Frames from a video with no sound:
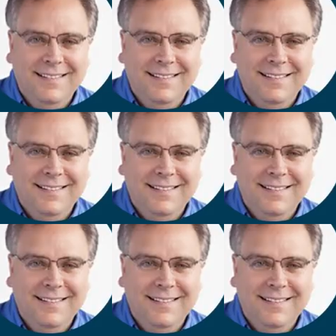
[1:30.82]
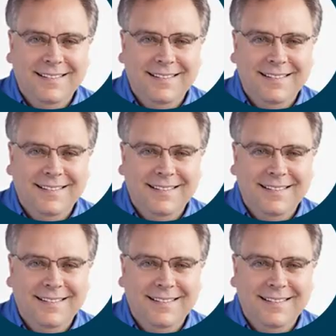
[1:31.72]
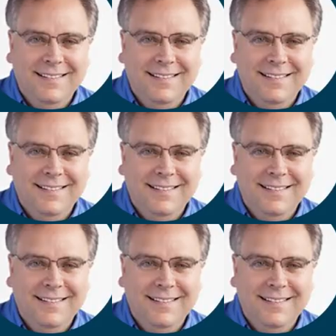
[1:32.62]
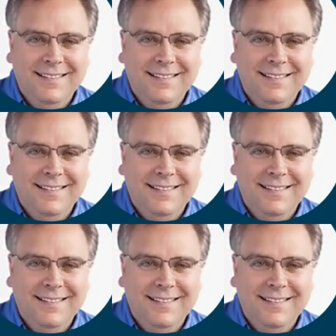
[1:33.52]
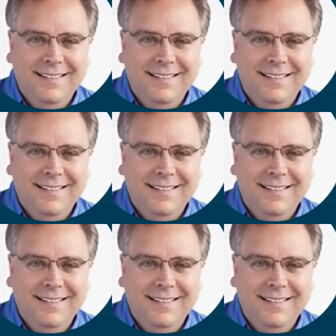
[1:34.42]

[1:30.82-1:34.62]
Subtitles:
The face doesn't move, so there is nothing to read.